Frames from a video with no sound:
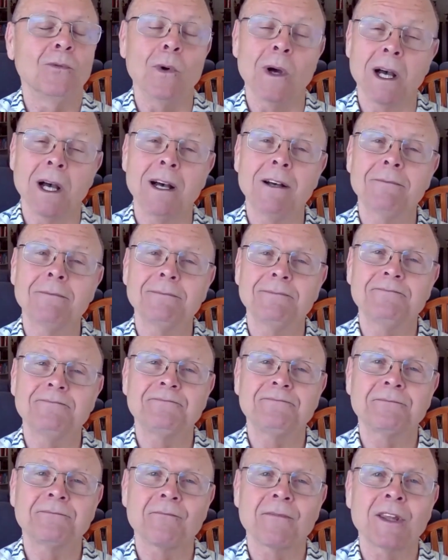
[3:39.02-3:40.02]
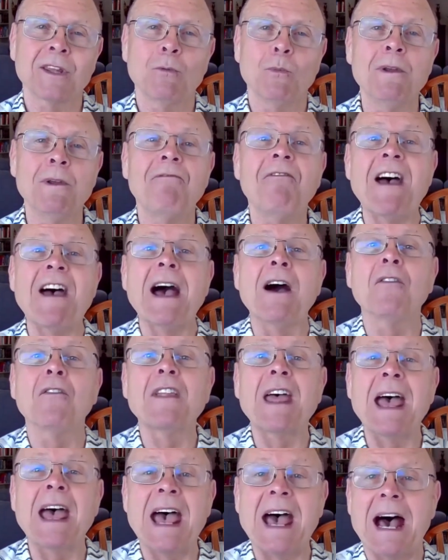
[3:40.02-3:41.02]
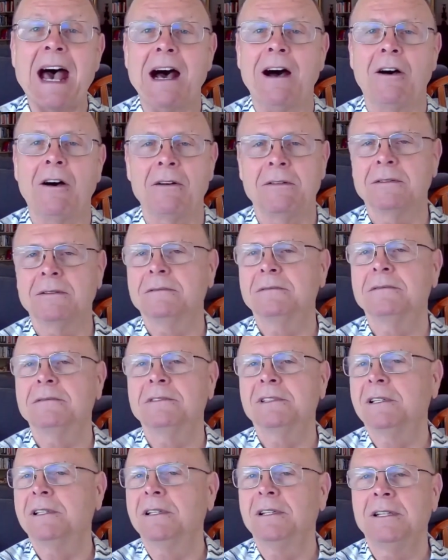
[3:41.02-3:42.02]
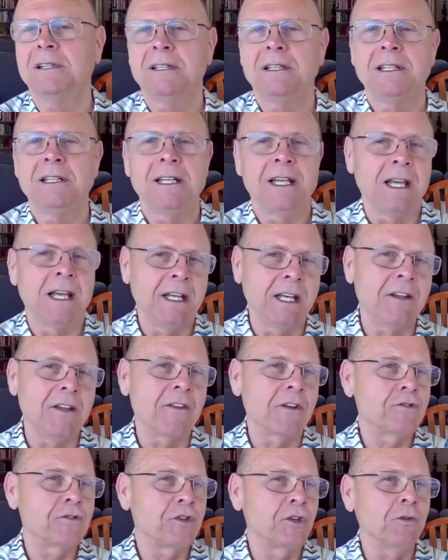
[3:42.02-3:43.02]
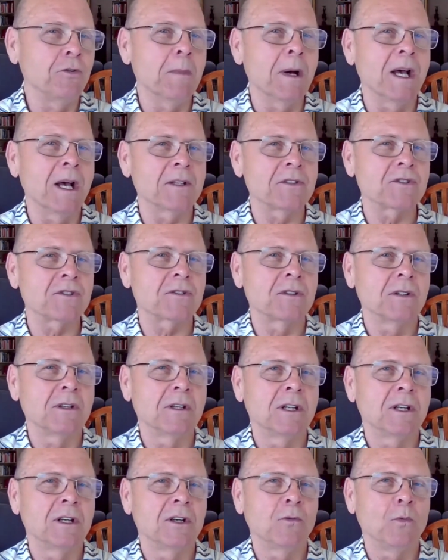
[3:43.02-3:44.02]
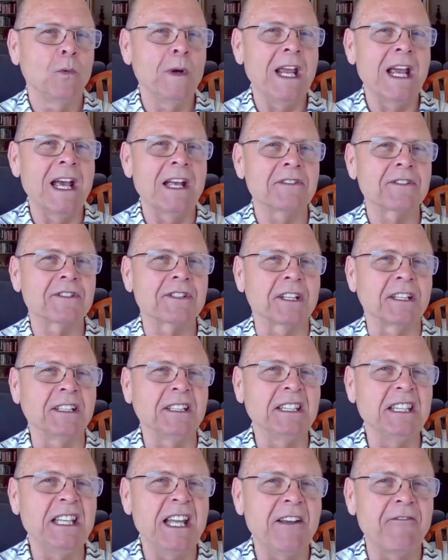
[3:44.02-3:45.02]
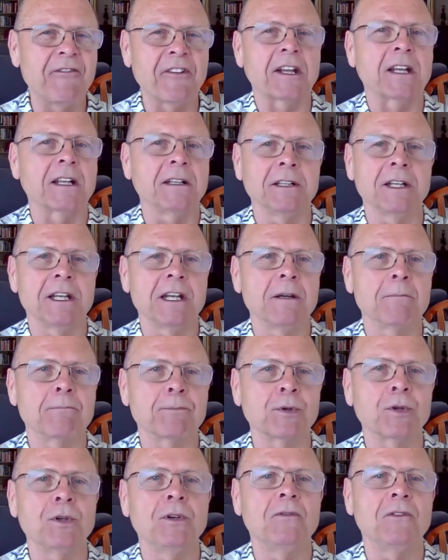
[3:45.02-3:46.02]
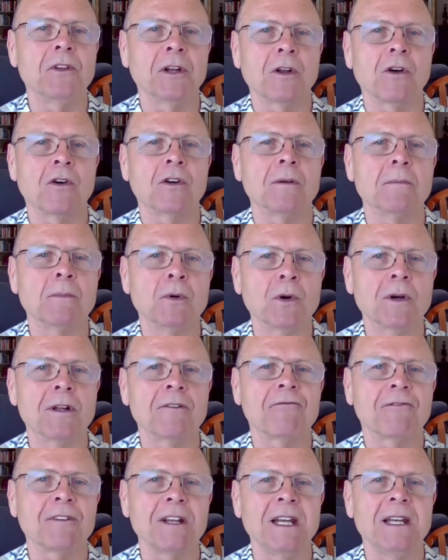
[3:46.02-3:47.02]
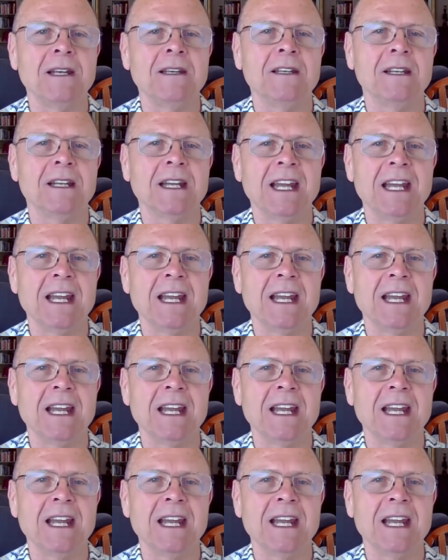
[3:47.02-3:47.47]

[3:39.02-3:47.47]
Well, we found the how. And in the two months, we had significantly improved the locomotive fleet.